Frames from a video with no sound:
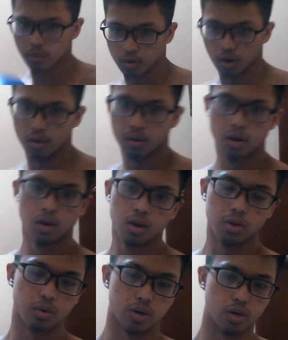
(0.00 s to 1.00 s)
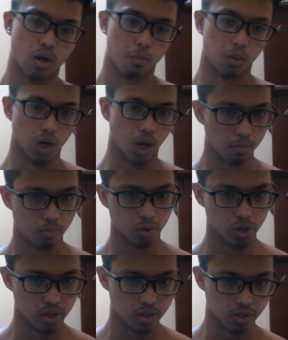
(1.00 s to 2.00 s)
Okay? You can double up
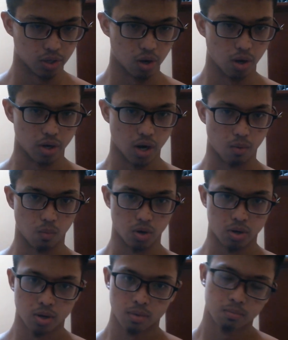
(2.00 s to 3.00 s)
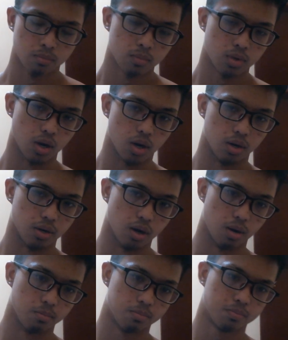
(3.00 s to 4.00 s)
pretty easily on that one,
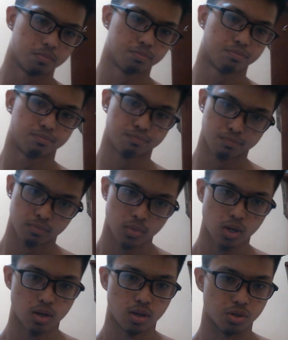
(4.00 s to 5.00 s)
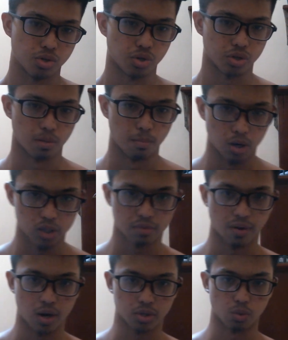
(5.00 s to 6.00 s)
and it's just a much
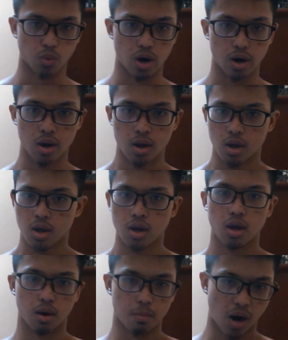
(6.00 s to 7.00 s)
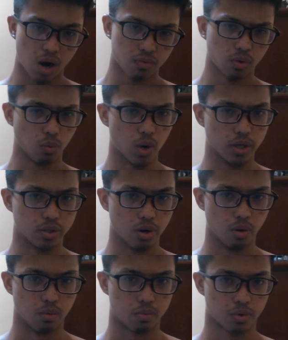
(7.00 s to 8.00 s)
faster way and a powerful way
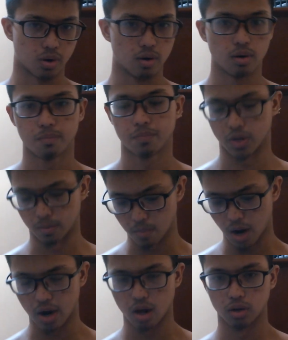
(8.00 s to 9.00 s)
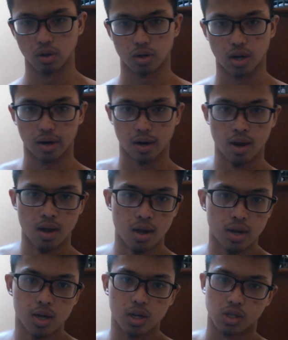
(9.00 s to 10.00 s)
too. Okay? It might not look like
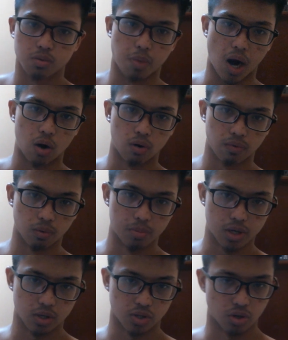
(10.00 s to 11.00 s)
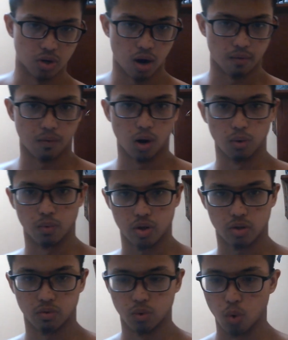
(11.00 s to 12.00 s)
it's powerful because you're not following
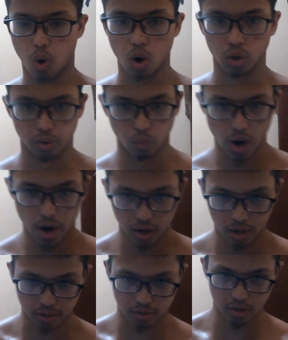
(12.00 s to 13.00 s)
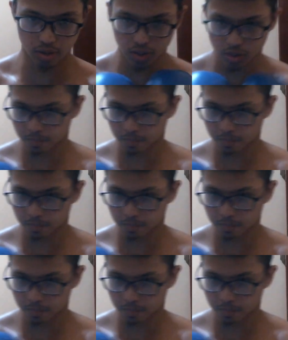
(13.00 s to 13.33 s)
through all the way like this,